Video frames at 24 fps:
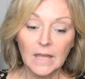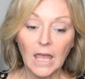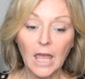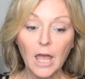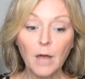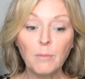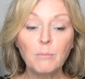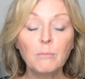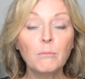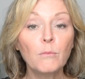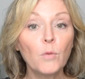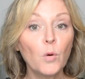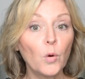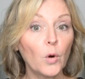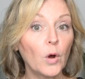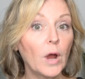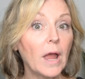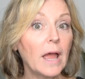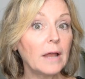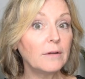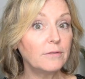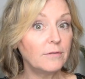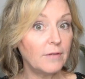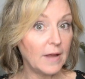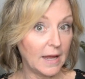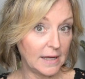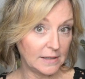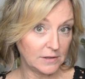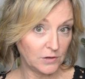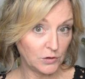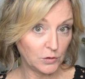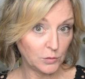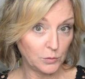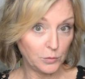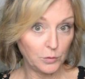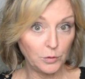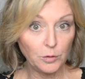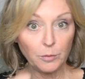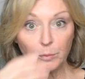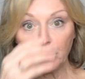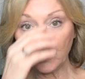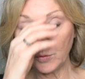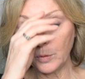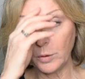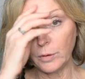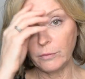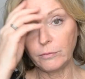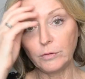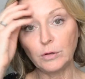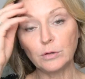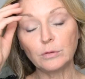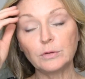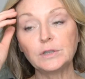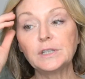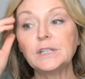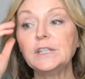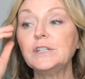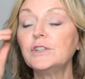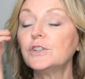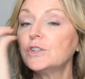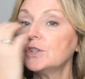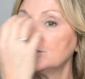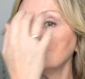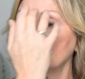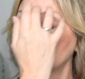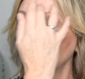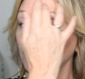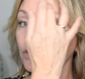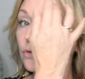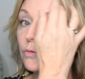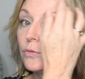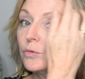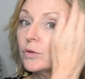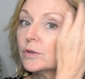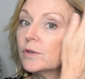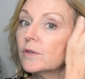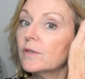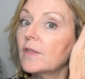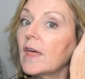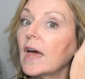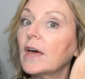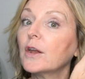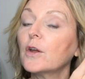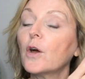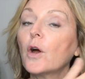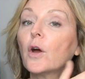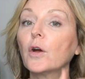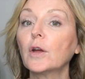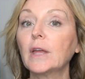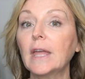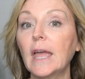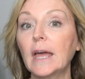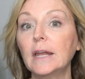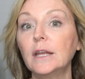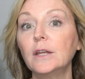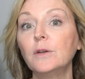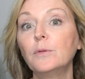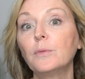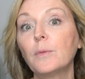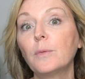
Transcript: a more advanced group or if you're teaching children that are getting